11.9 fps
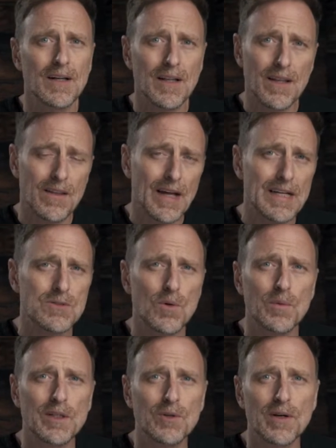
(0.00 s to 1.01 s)
That's what
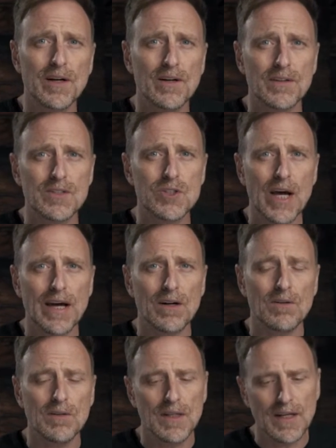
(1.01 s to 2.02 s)
we do here on the
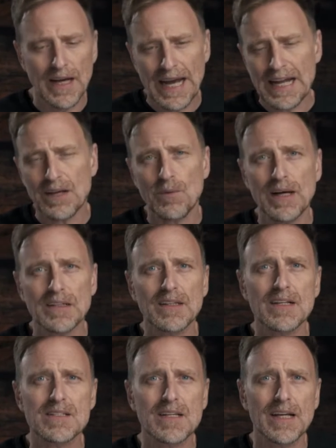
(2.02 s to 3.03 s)
channel. Anyway,
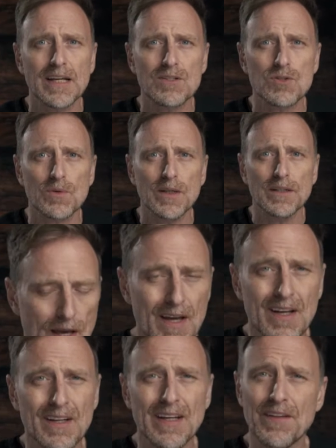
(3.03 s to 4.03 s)
let's get into it.
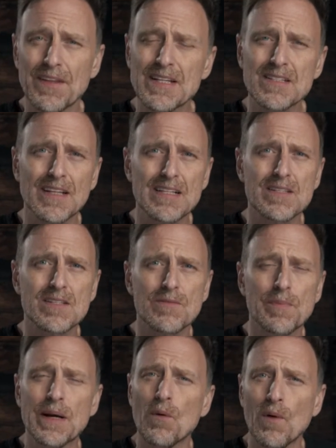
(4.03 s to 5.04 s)
Now, these lenses have
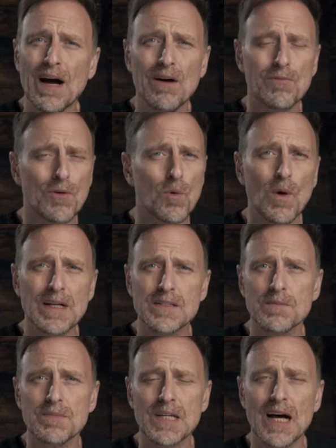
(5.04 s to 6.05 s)
been around for quite
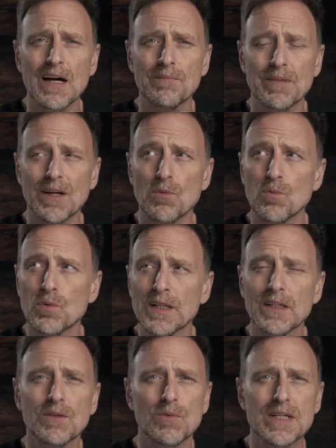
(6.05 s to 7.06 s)
some time. They're
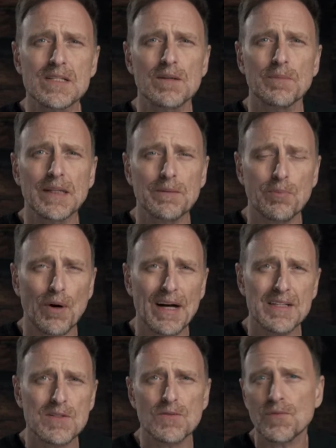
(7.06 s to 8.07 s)
really reasonably
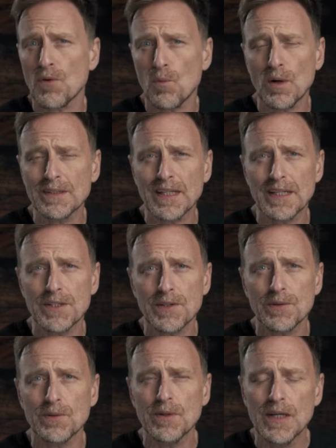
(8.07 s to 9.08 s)
priced for what they
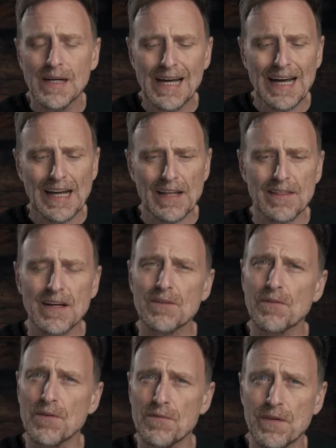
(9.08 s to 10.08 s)
do. And I think
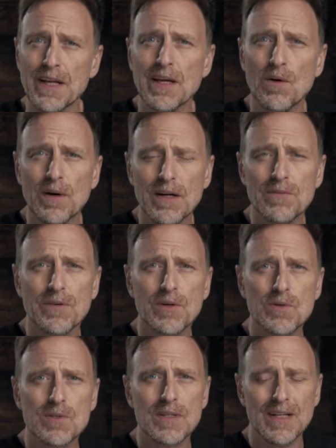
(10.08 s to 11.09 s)
for video
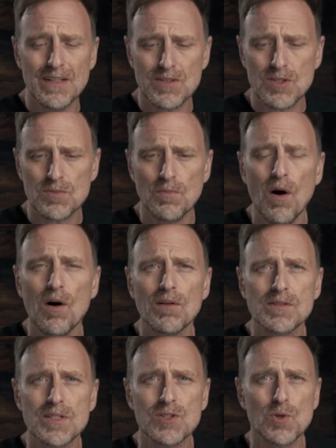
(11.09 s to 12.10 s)
interviews and small
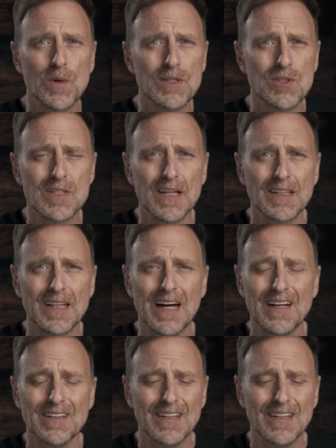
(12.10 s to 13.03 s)
situations like that,